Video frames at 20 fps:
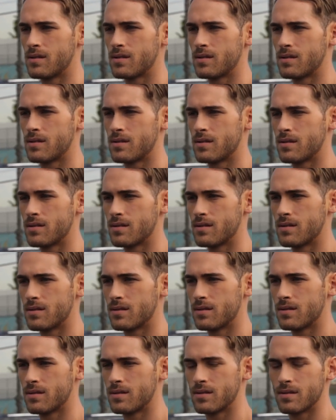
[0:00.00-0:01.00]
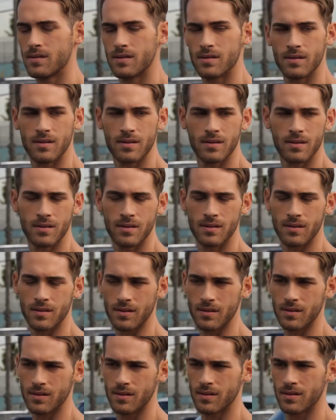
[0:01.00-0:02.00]

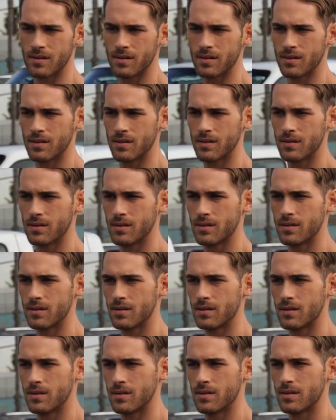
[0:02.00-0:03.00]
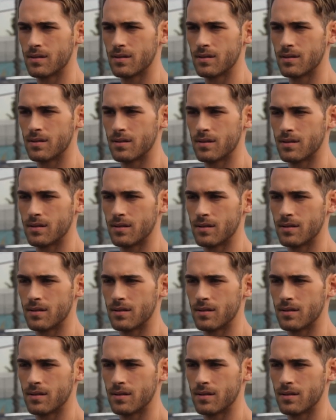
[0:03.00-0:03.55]
This person isn't speaking.